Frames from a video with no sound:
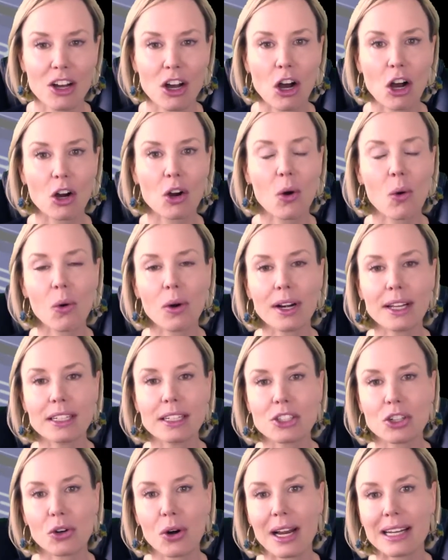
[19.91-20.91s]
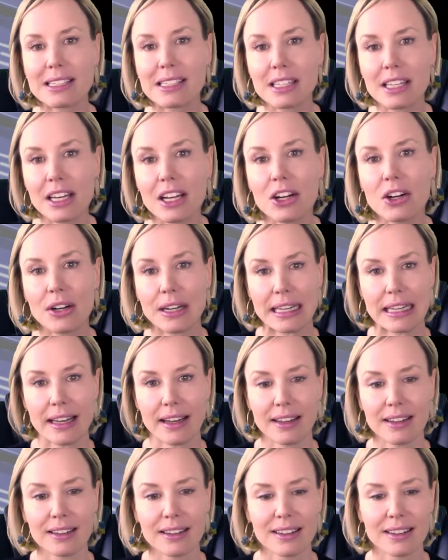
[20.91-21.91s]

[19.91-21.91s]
according to criteria